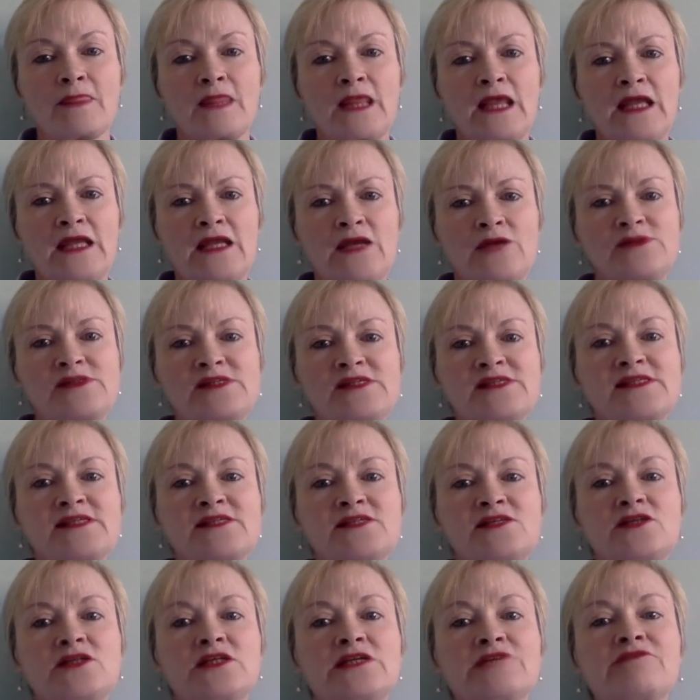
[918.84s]
Now, as I said
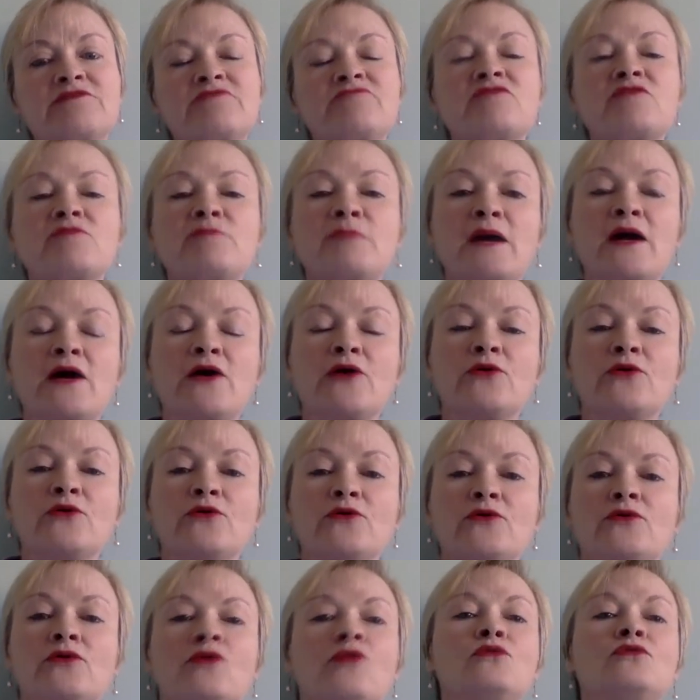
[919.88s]
earlier, in
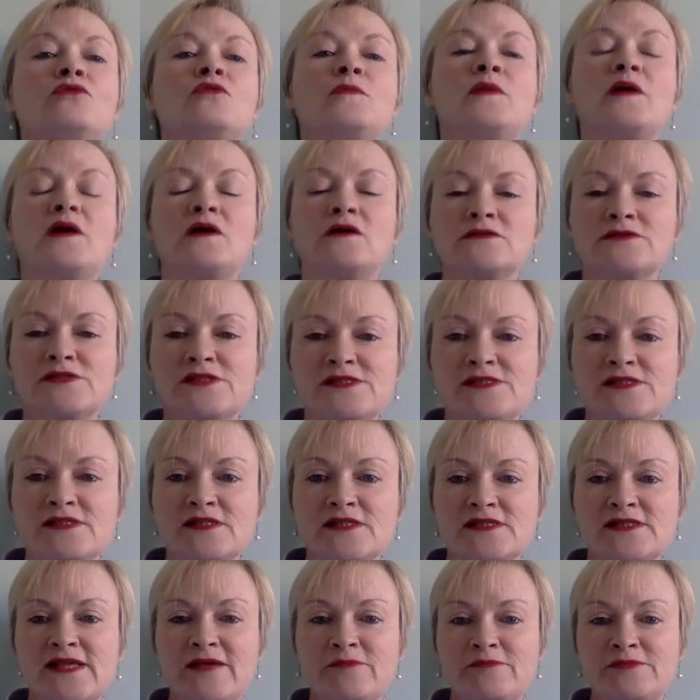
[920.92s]
Rabone, all the parties
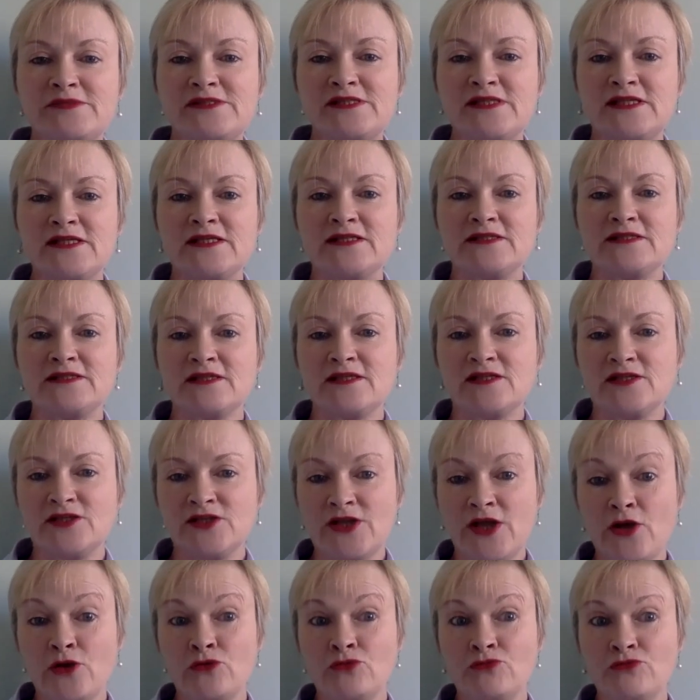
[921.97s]
accepted that
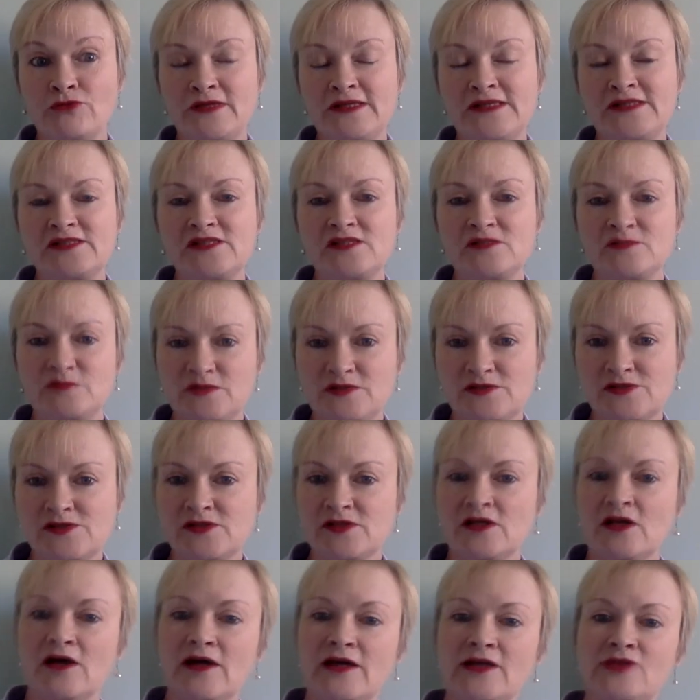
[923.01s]
no reasonable
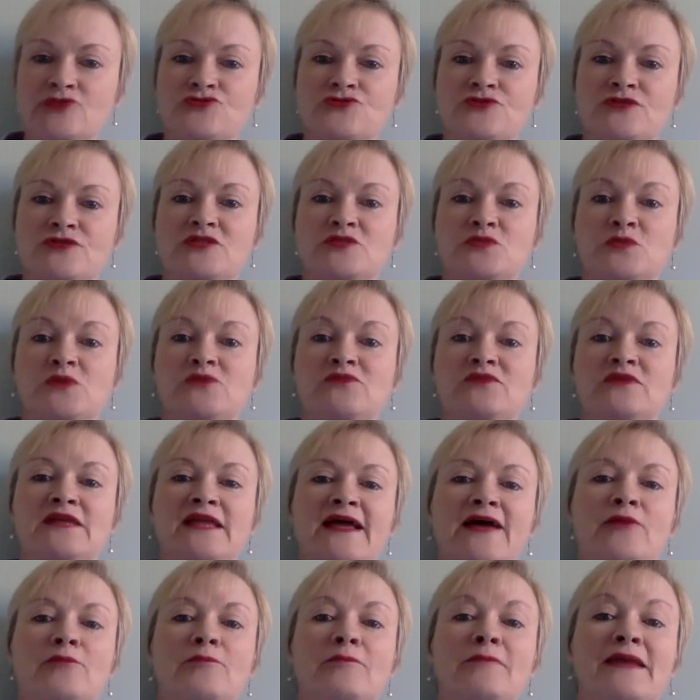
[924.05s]
psychiatrist would have
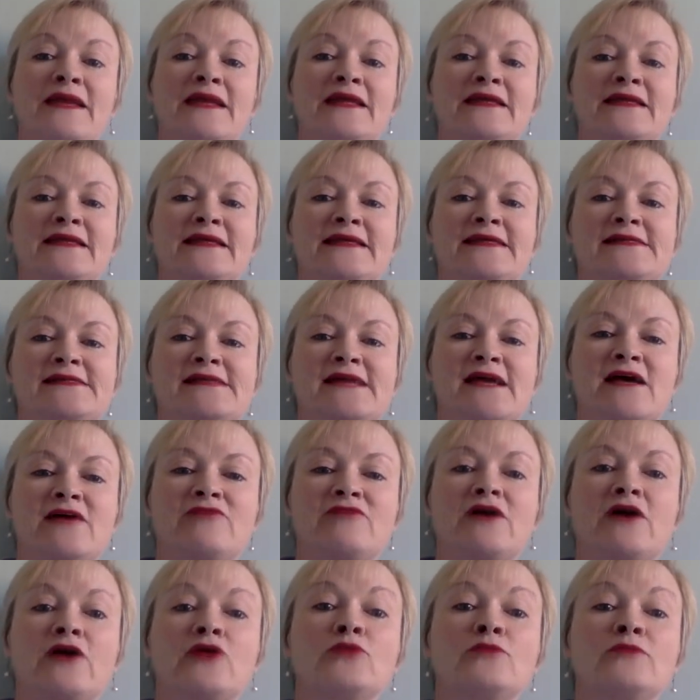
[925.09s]
allowed Melanie to have
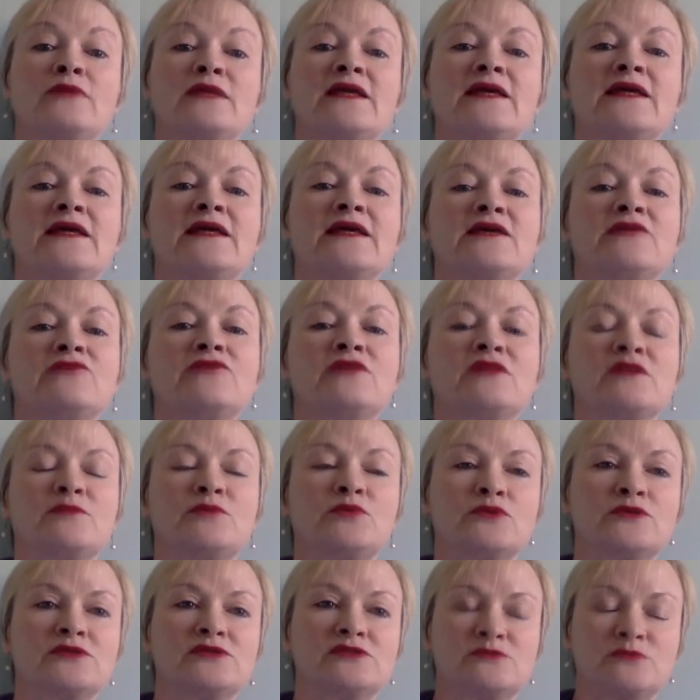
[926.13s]
home leave at the
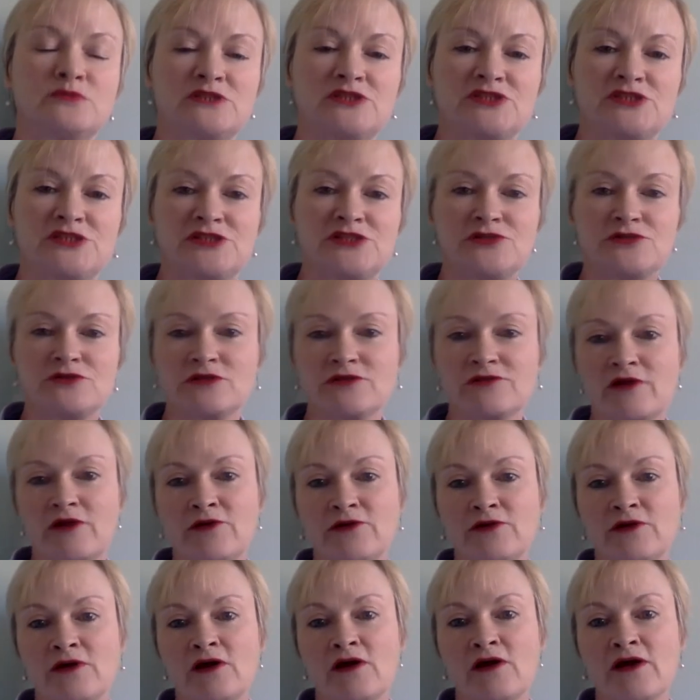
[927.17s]
point at which she took her
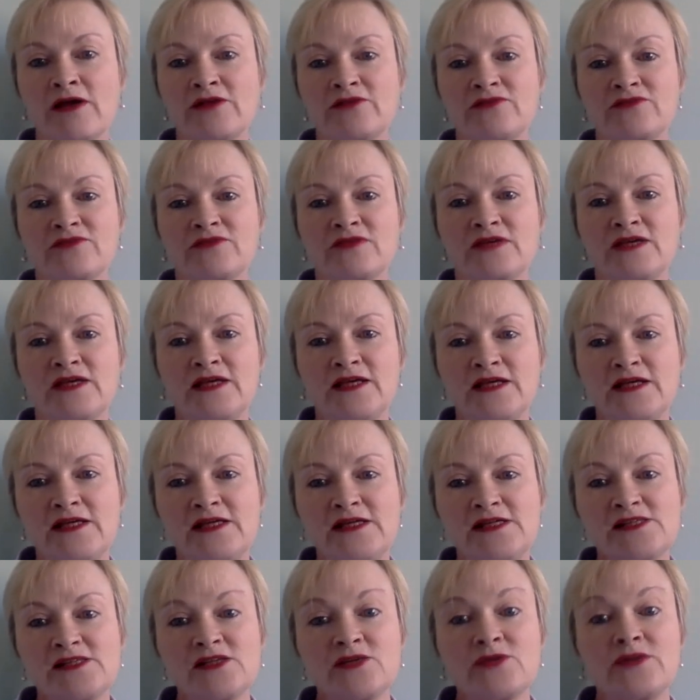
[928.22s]
own life.
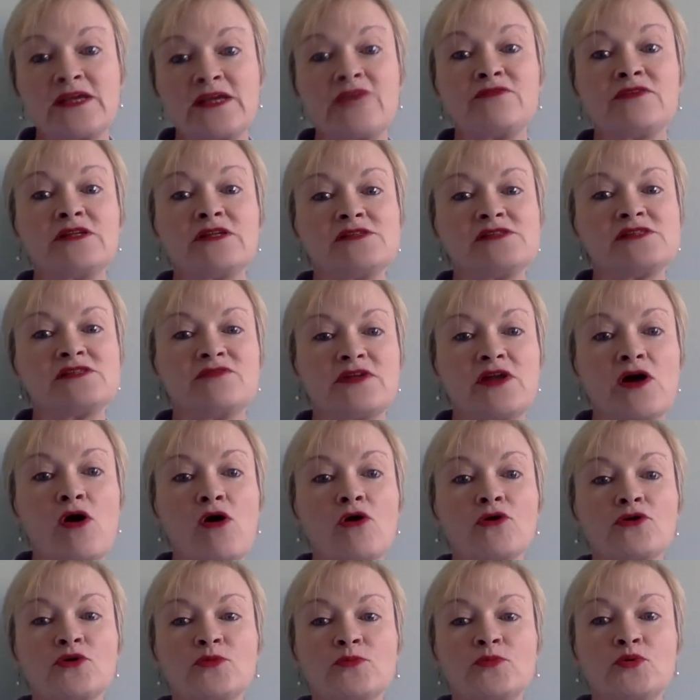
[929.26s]
So the evidence of an
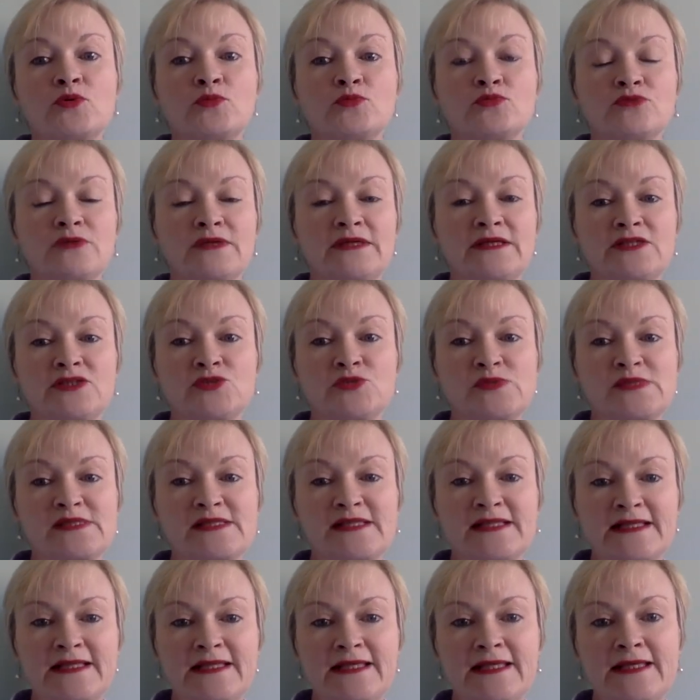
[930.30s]
arguable breach was
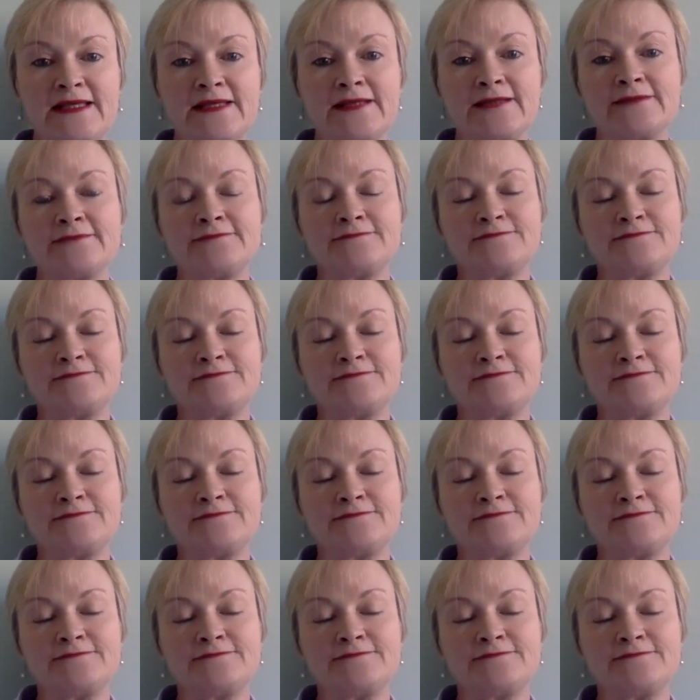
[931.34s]
clear.